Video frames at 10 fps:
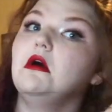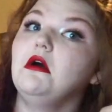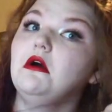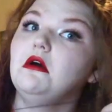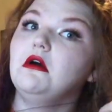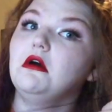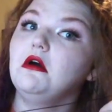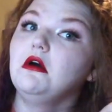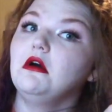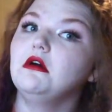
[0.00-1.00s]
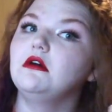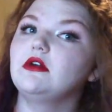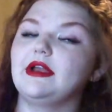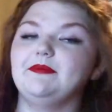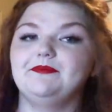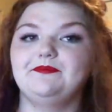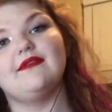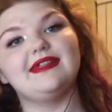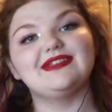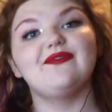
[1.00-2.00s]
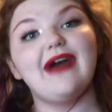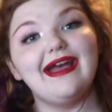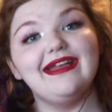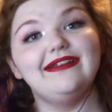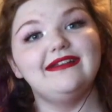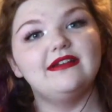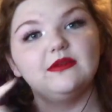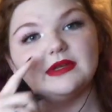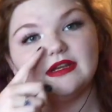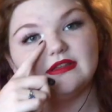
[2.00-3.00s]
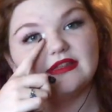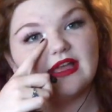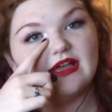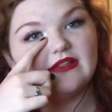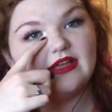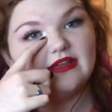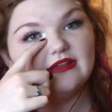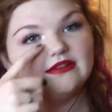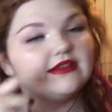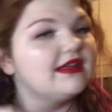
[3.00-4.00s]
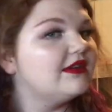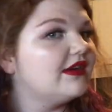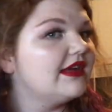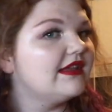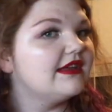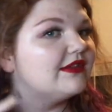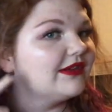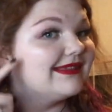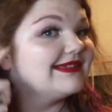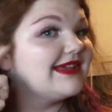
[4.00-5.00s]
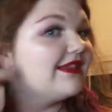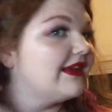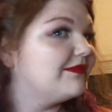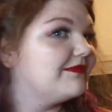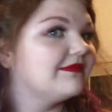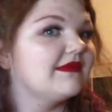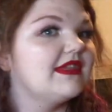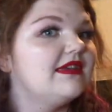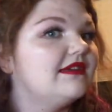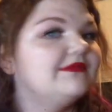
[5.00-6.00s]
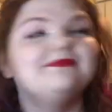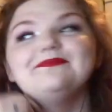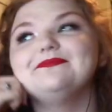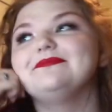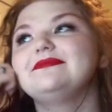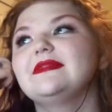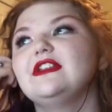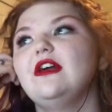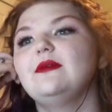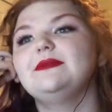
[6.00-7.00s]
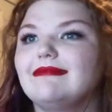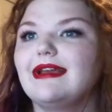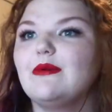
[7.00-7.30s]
Okay, everything's fine. Oh my god, look at that highlight. Look at that highlight, and look at this highlight. Mm, glowing.